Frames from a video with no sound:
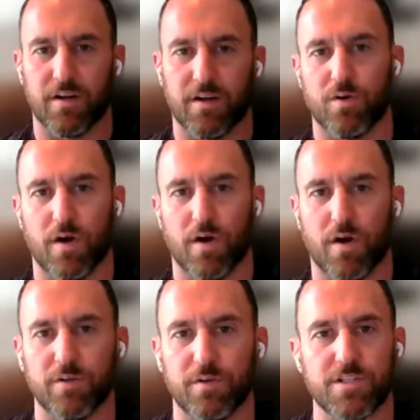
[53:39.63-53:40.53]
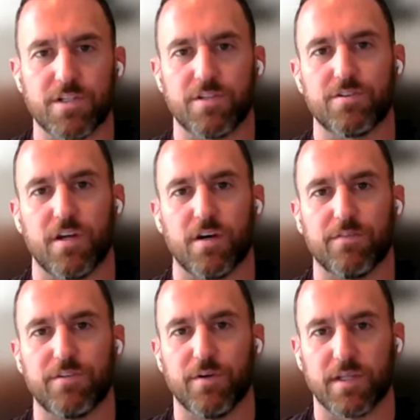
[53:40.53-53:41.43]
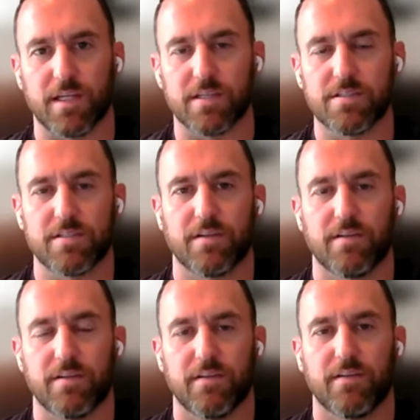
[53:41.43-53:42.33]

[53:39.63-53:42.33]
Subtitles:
years, or however long you envision yourself doing this.